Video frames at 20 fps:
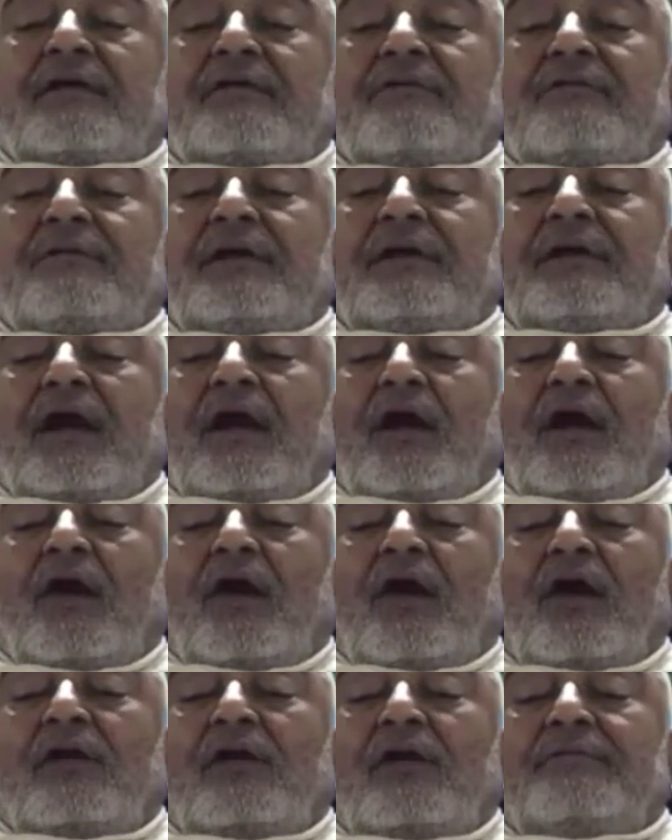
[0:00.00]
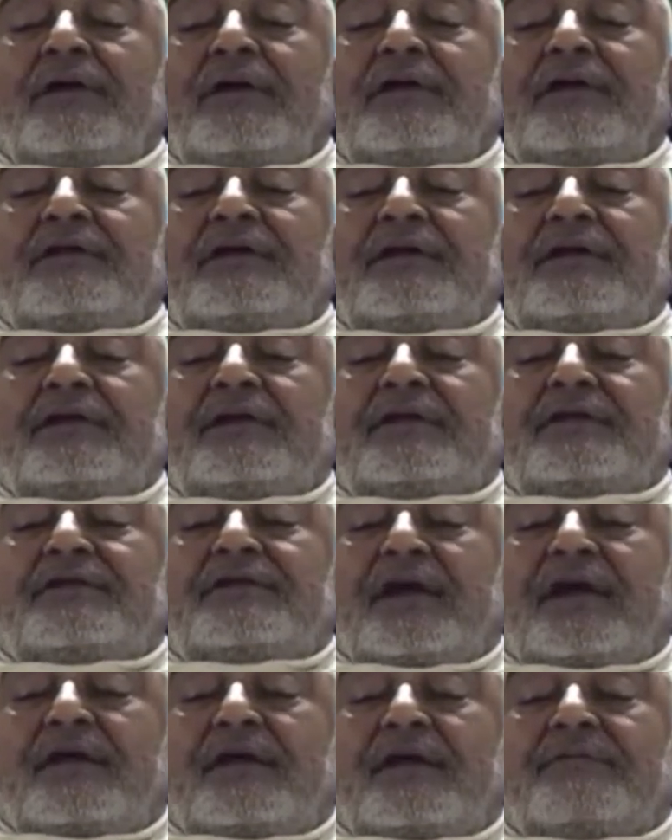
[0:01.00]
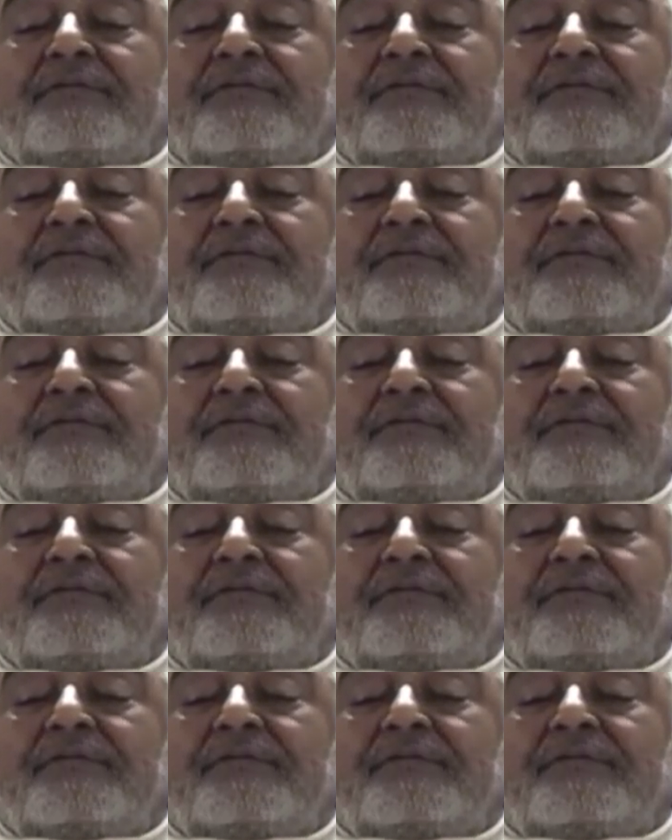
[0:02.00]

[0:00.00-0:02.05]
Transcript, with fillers: That we are always in the